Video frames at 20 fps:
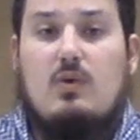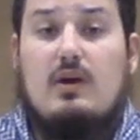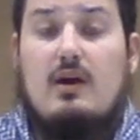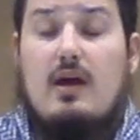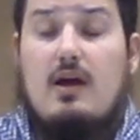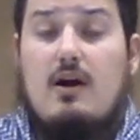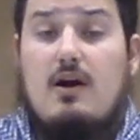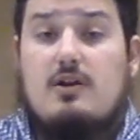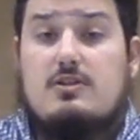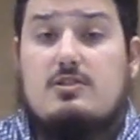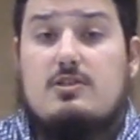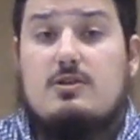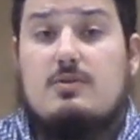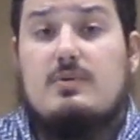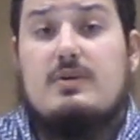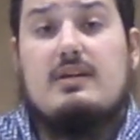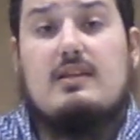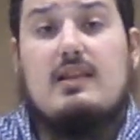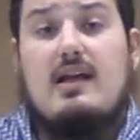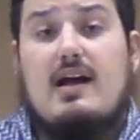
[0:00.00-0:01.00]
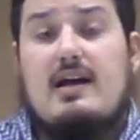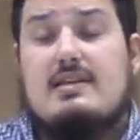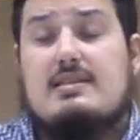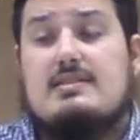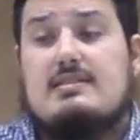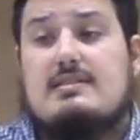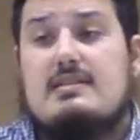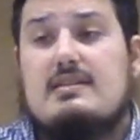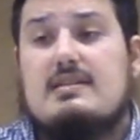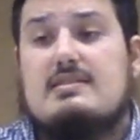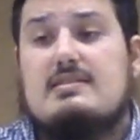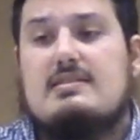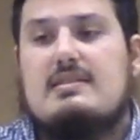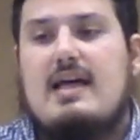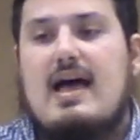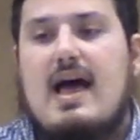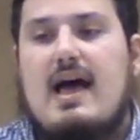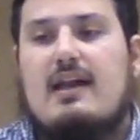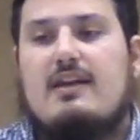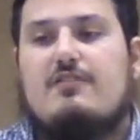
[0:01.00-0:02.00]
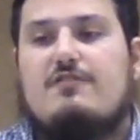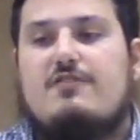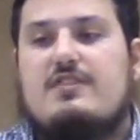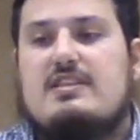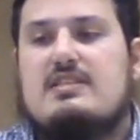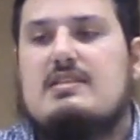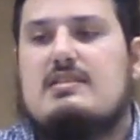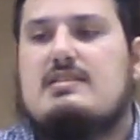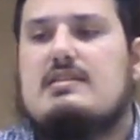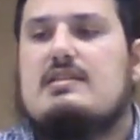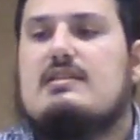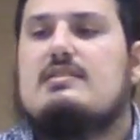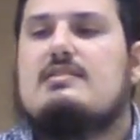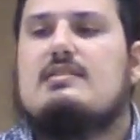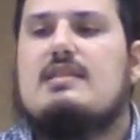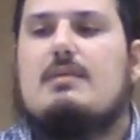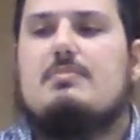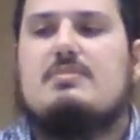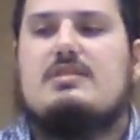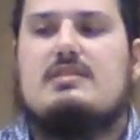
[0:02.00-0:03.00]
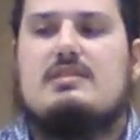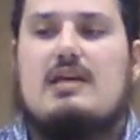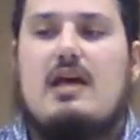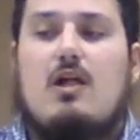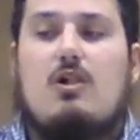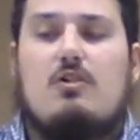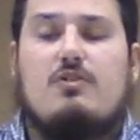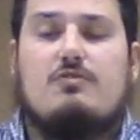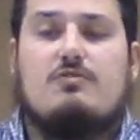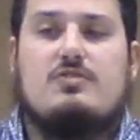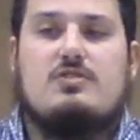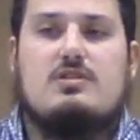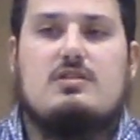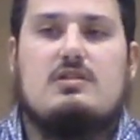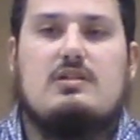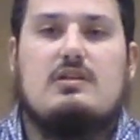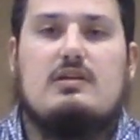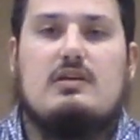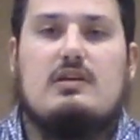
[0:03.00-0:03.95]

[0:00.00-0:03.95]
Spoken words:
I also realized is that physicists themselves